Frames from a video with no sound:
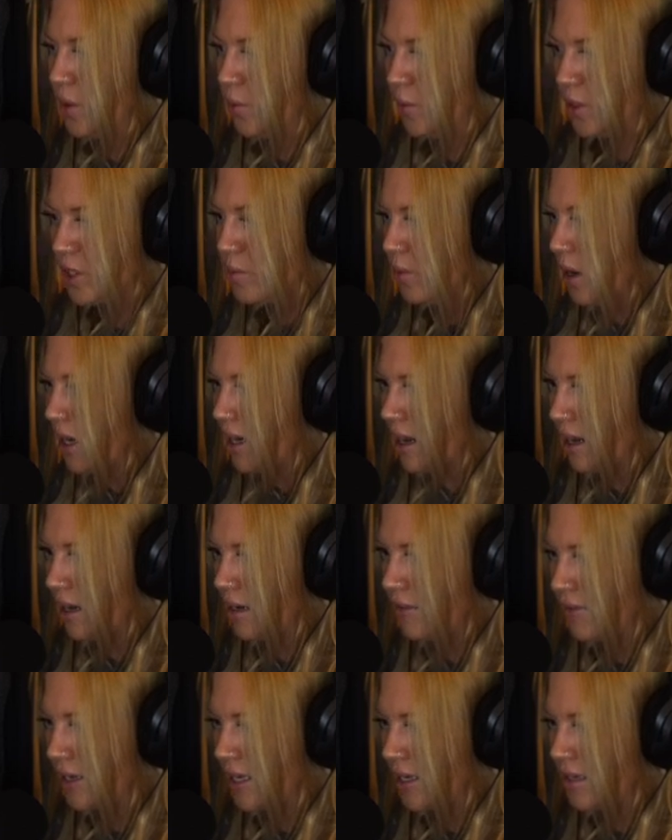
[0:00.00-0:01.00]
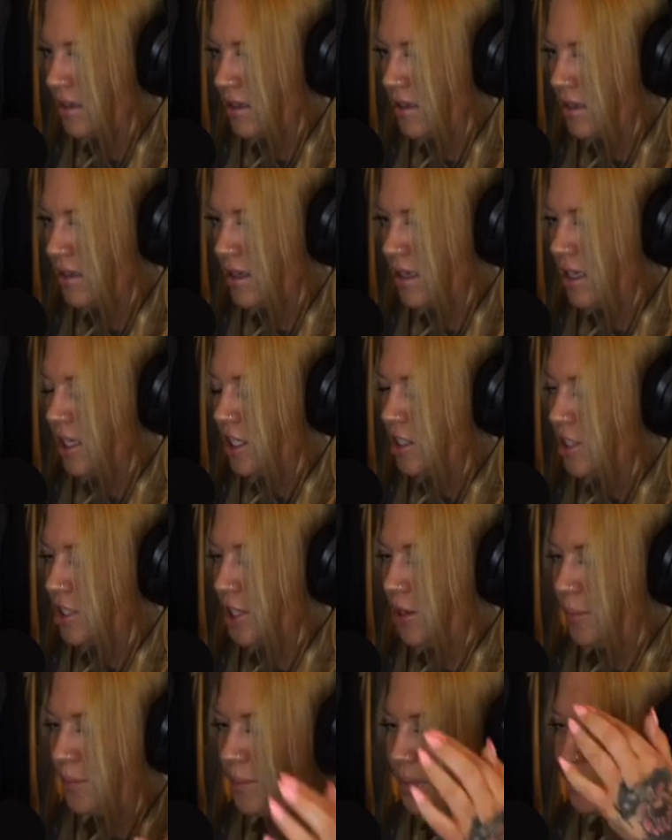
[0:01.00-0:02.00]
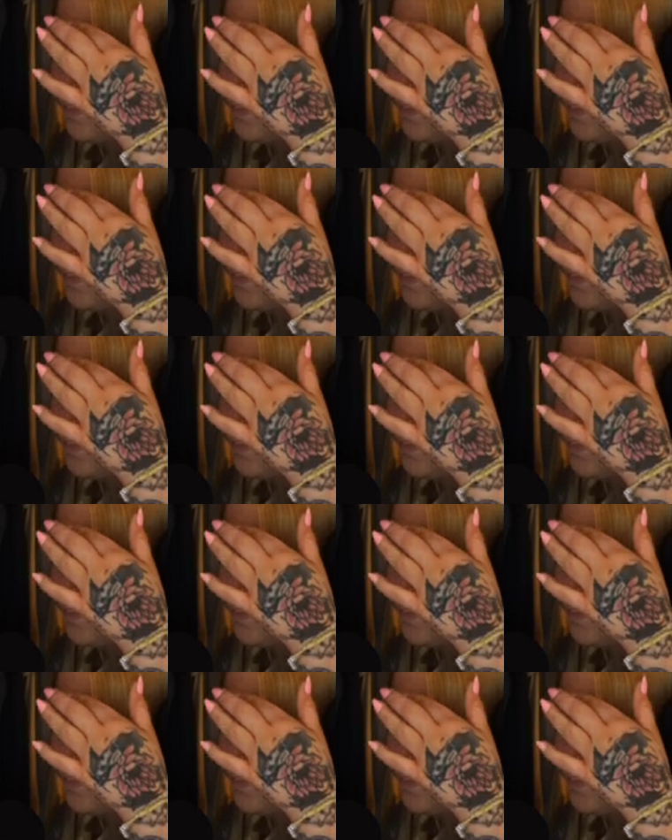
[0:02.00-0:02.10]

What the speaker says: what you want out of it. So